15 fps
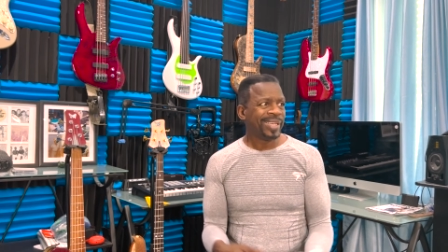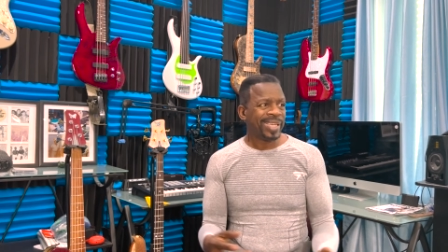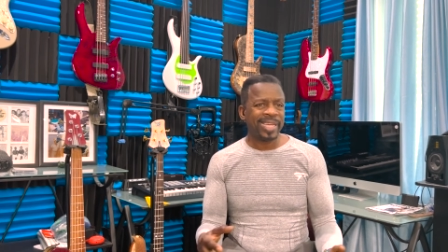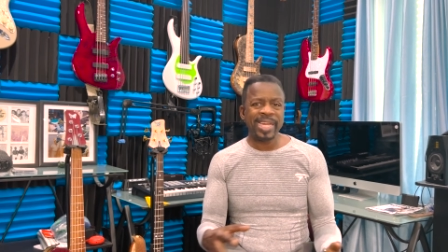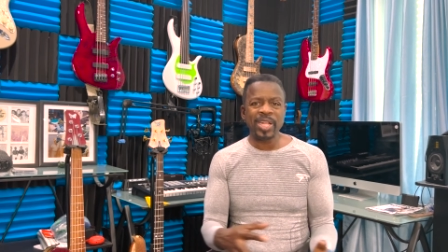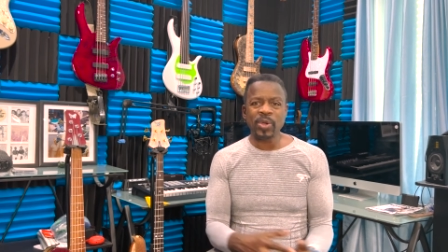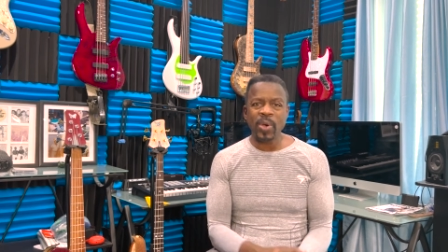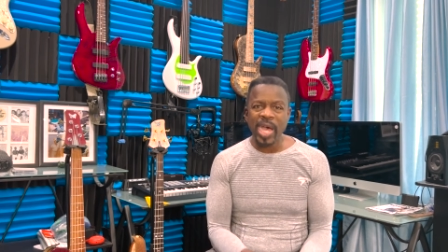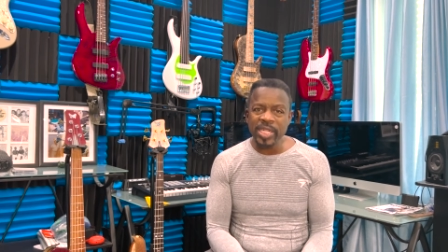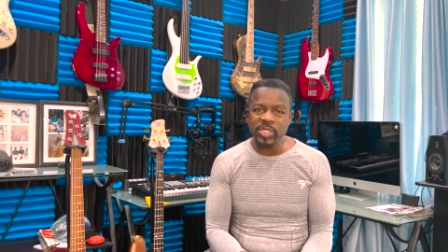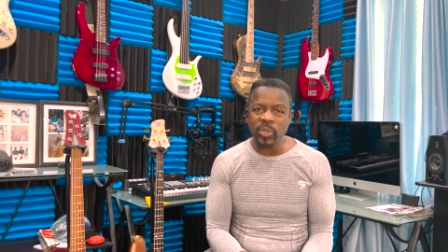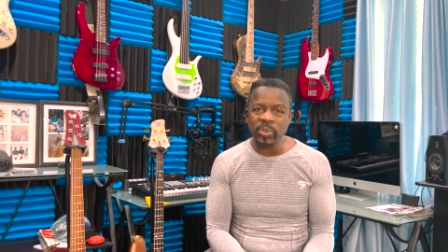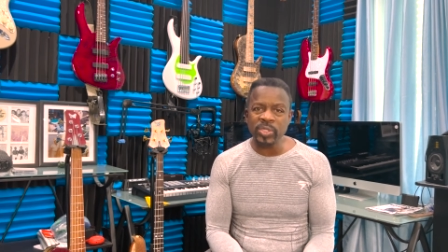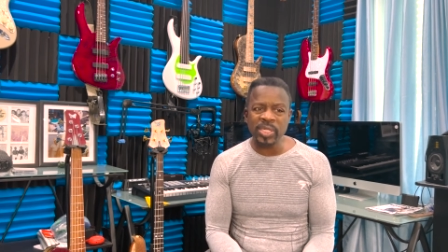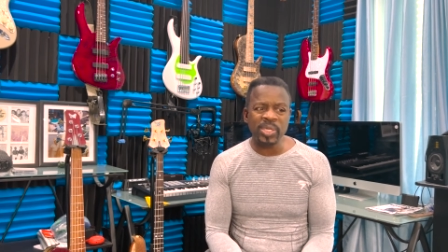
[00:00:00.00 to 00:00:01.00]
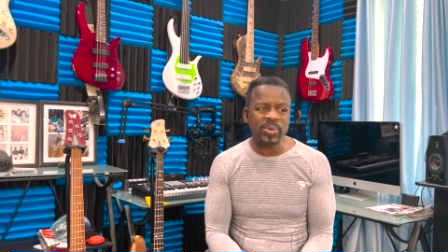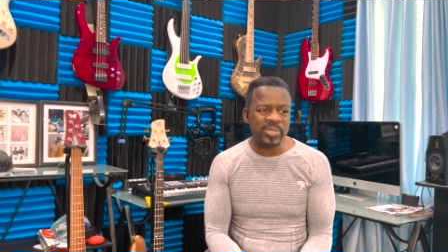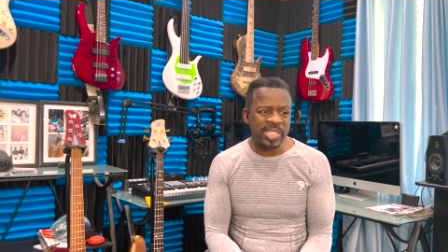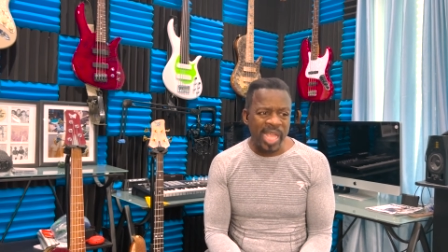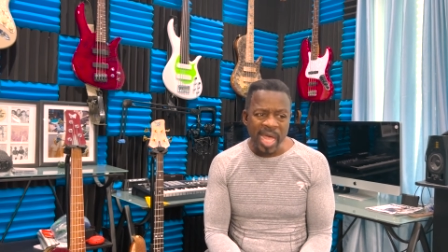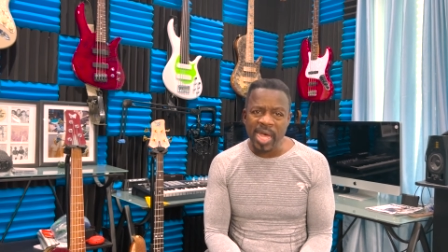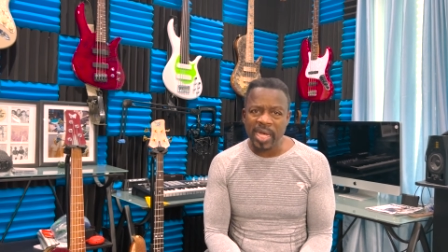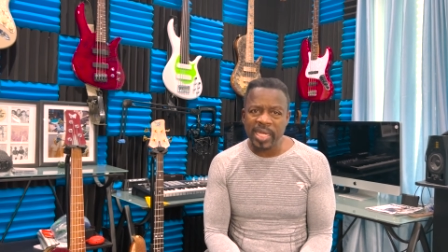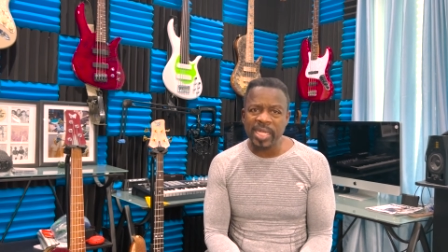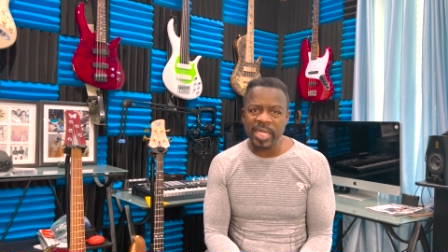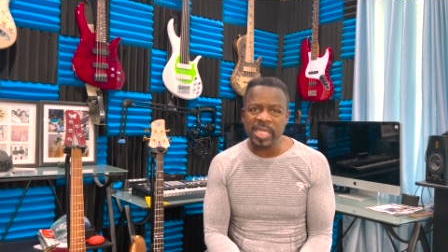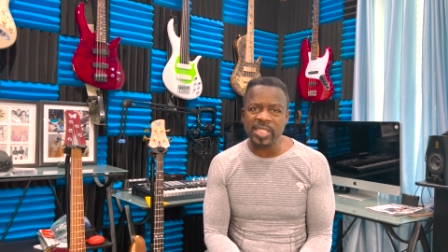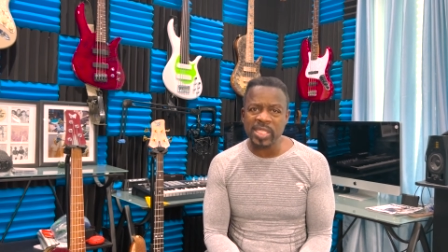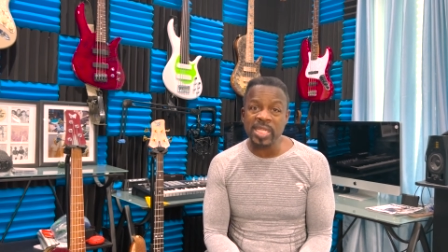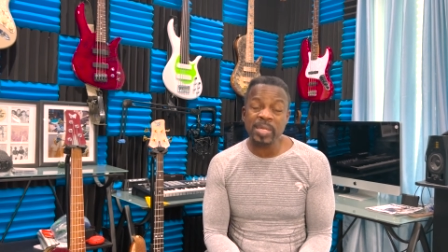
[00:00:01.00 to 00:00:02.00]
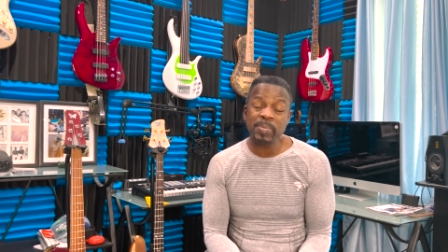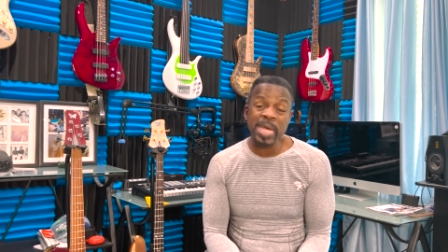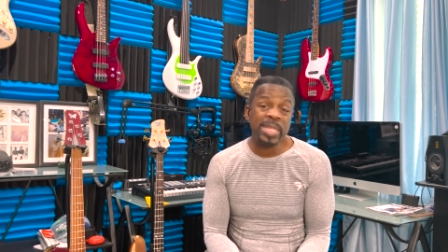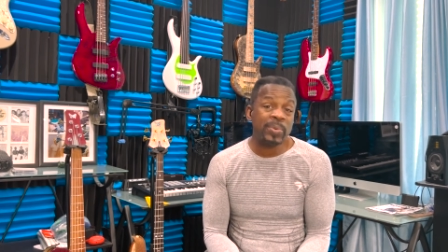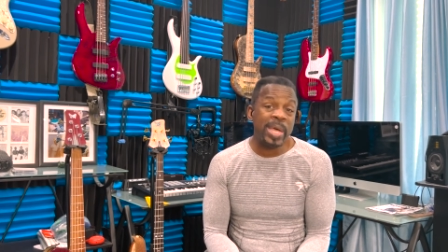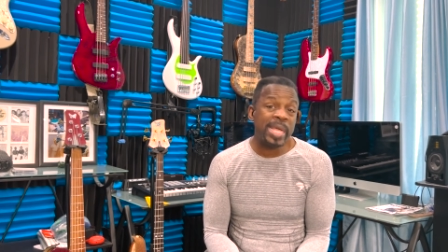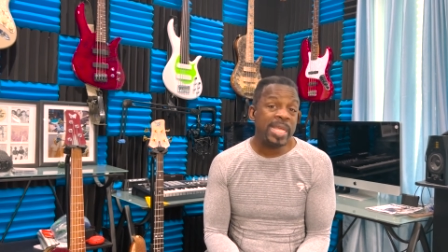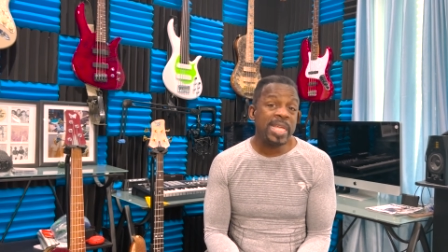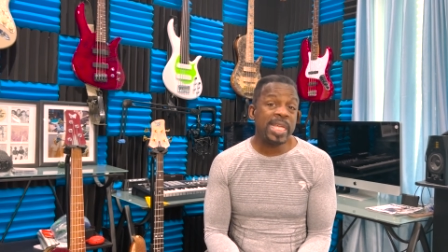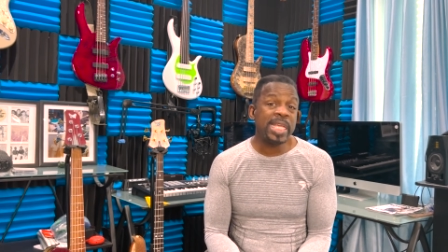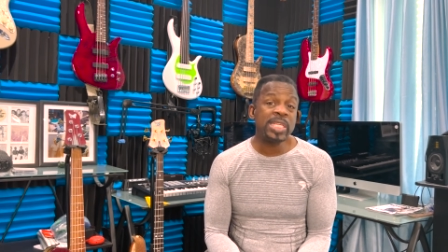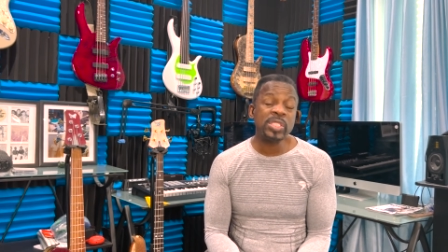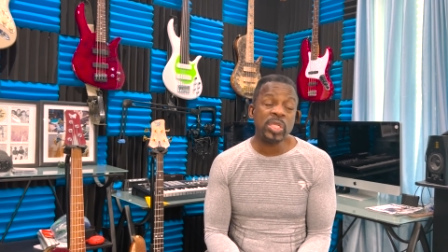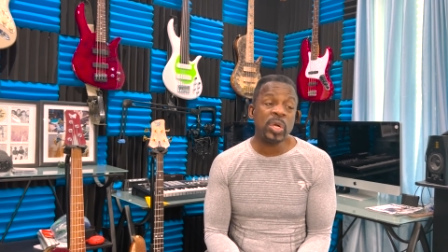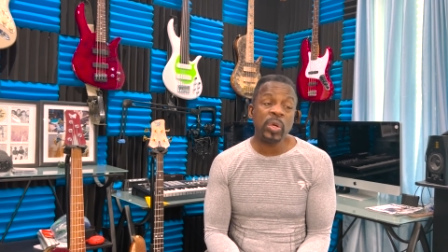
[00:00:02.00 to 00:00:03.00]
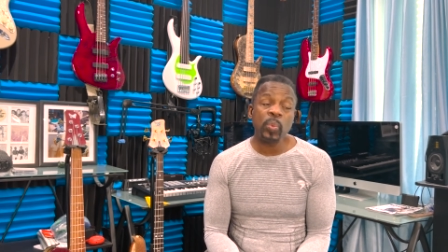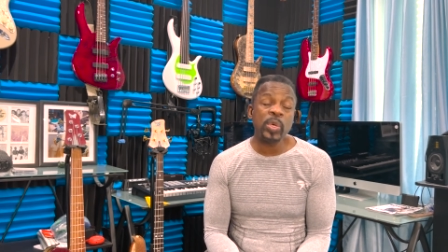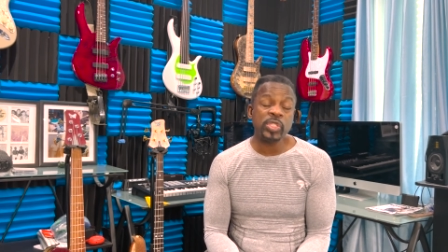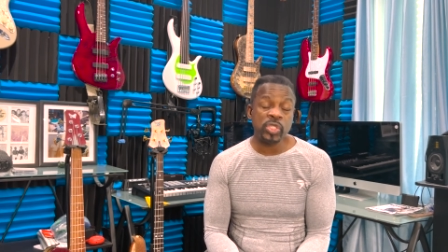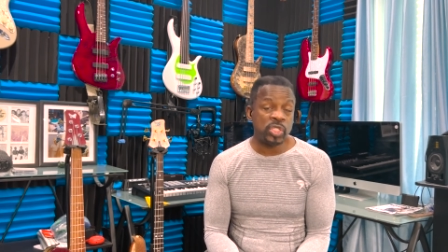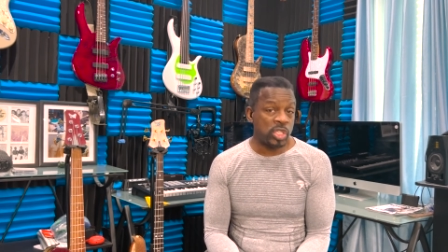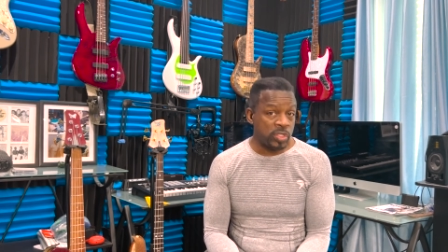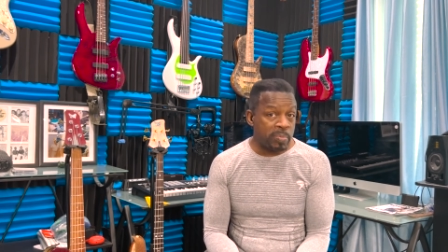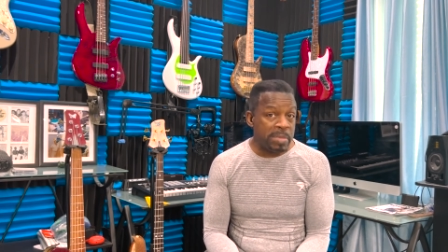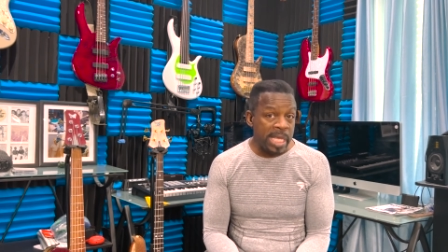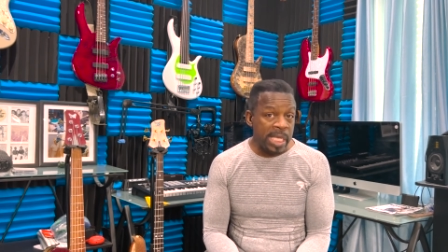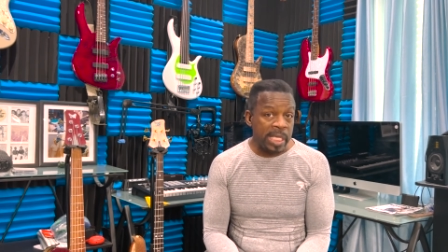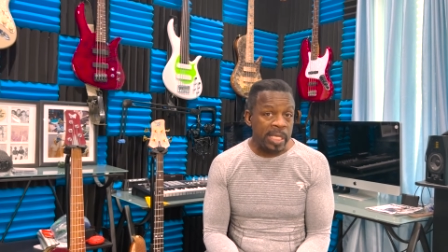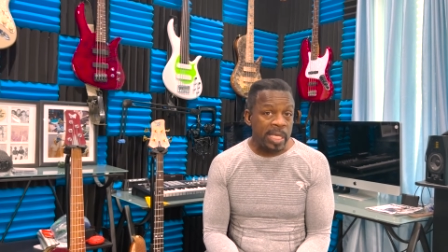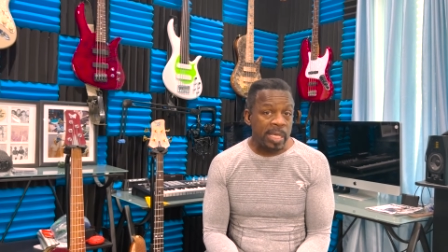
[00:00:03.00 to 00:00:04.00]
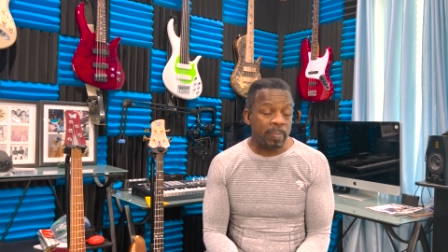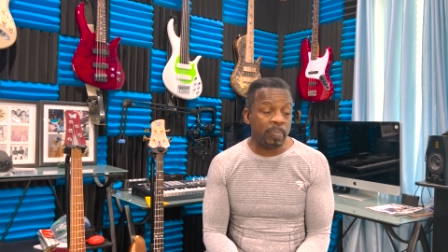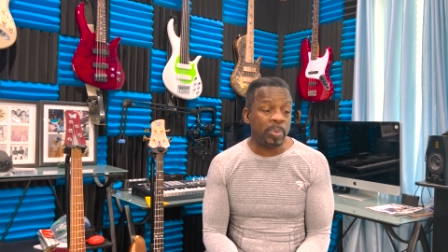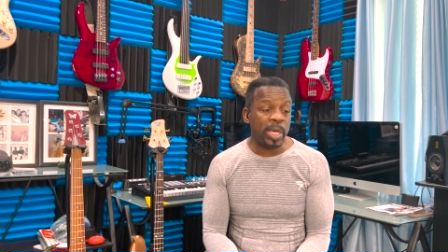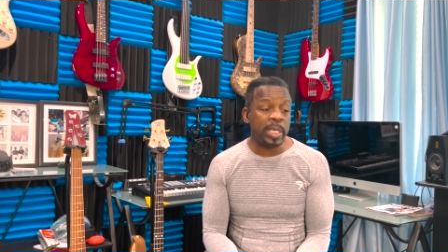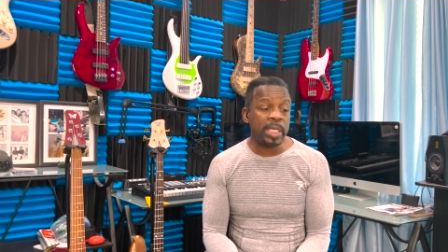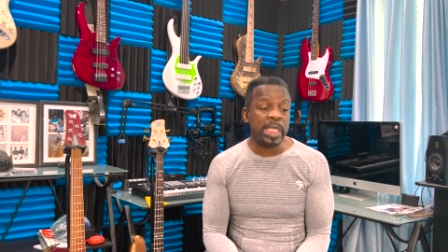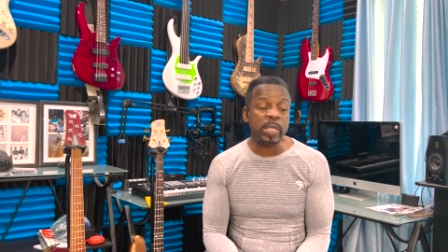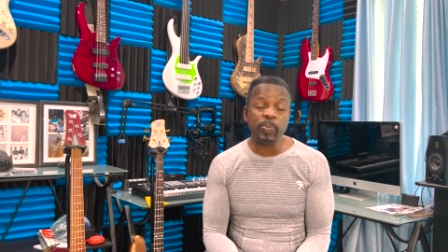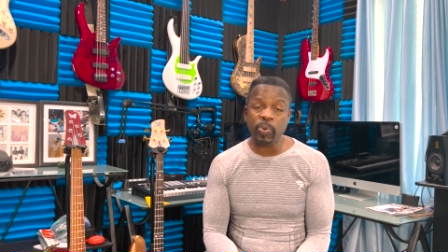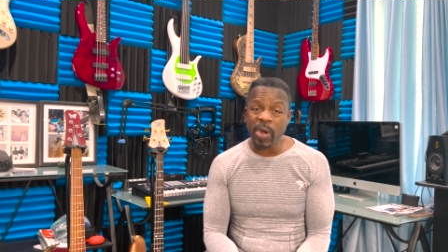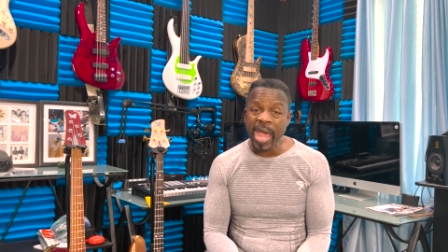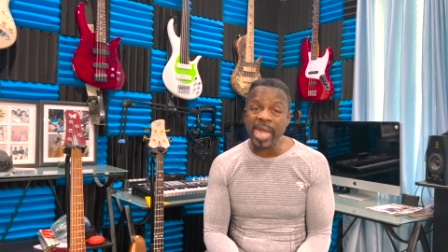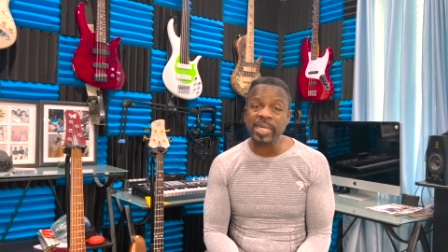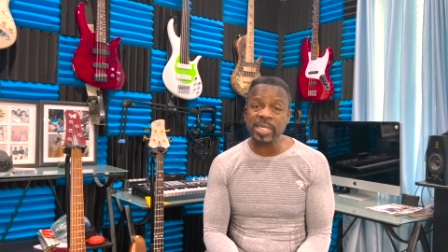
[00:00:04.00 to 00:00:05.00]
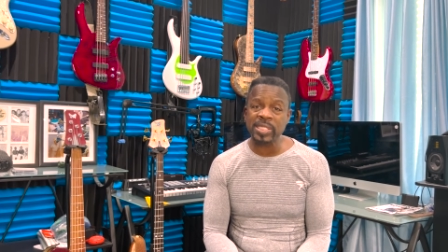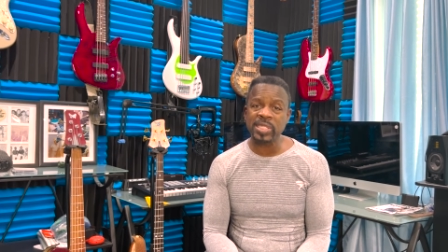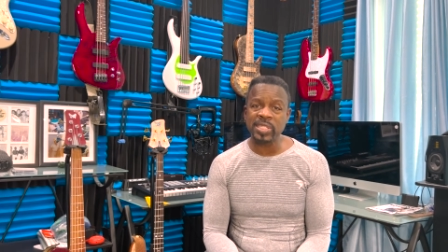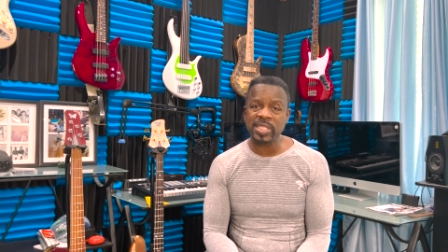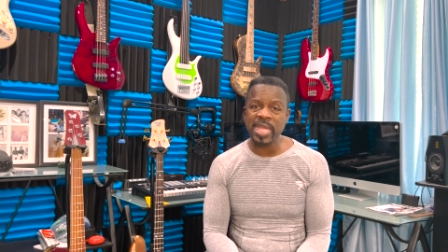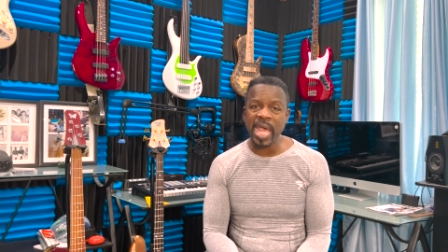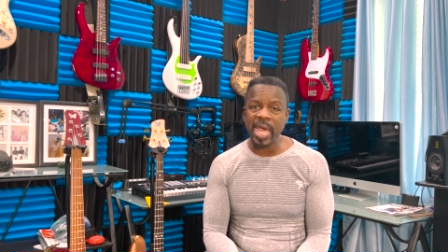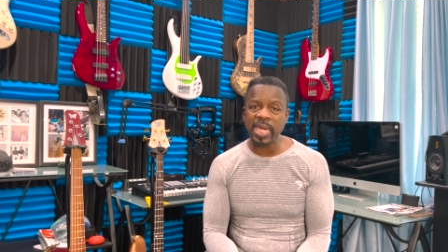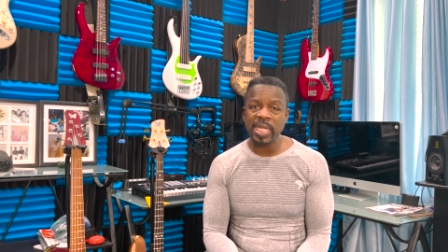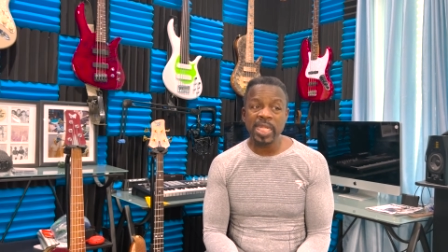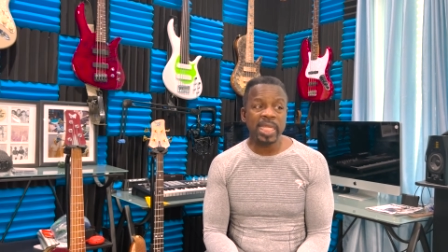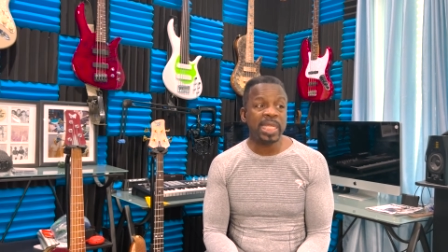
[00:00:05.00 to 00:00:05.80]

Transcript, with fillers: And I go, I told you. And he goes, Yeah. And he said, And by the way, he's, you know, it wasn't just me, but he practices that.